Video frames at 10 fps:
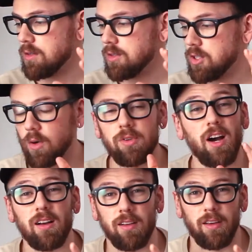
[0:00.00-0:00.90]
So
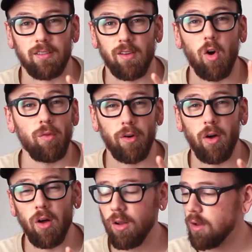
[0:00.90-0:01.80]
Ducklings,
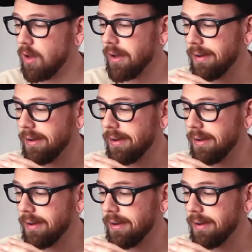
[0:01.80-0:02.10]
overall,